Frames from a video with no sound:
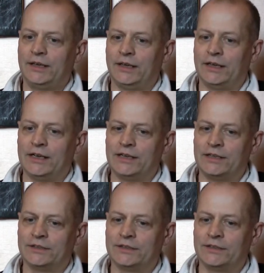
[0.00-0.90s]

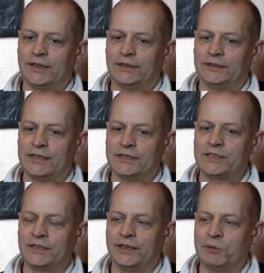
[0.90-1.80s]
are
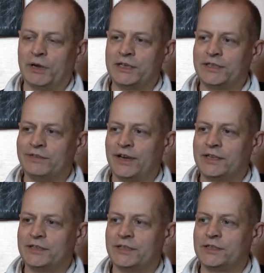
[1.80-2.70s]
sterling-based
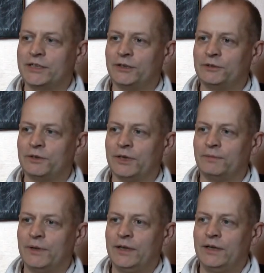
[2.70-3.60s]
investors. So